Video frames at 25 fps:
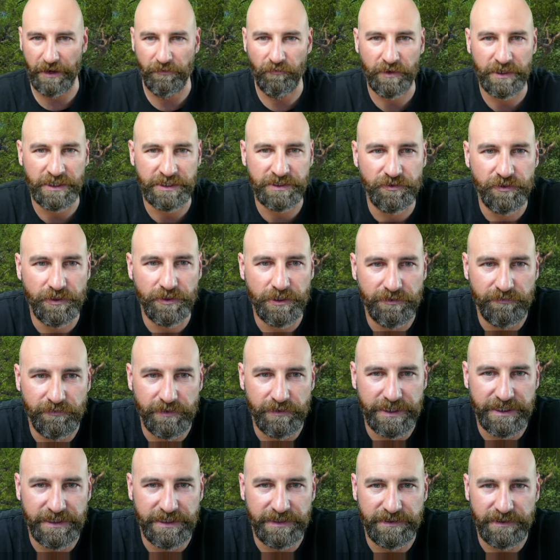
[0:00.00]
want to do it
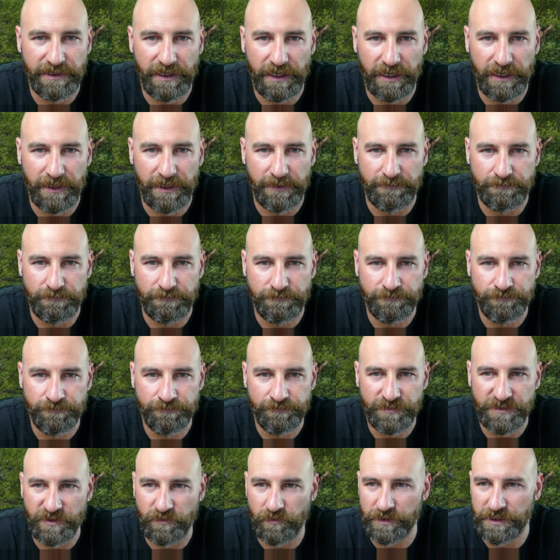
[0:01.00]
with
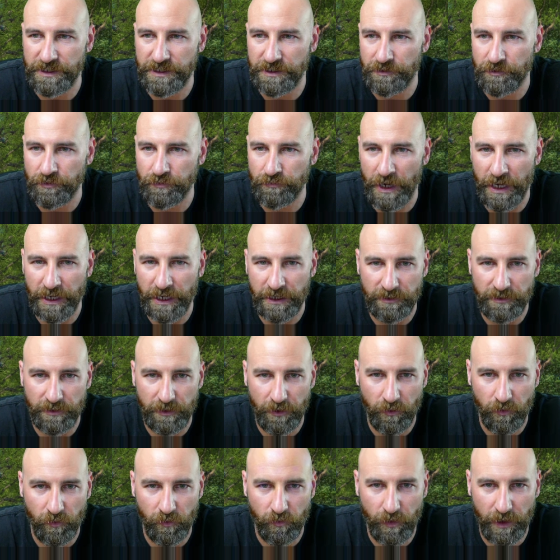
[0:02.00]
the new model
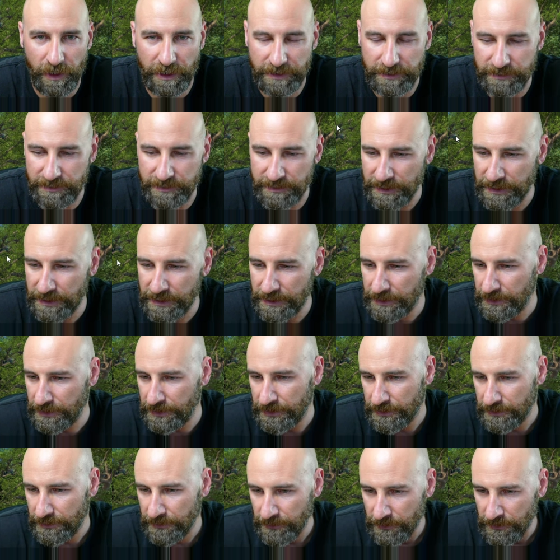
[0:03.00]
O1.
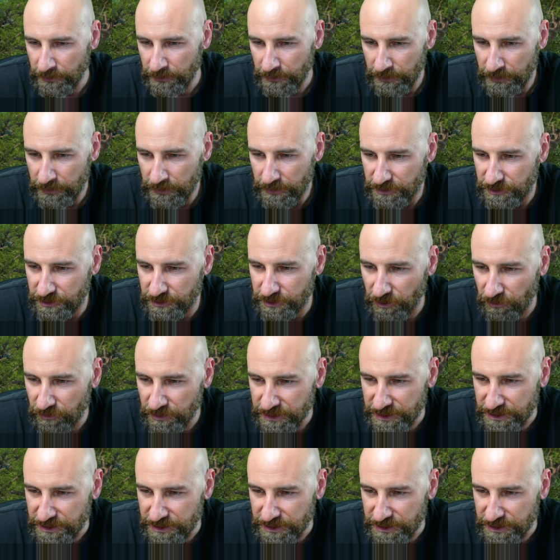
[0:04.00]
The only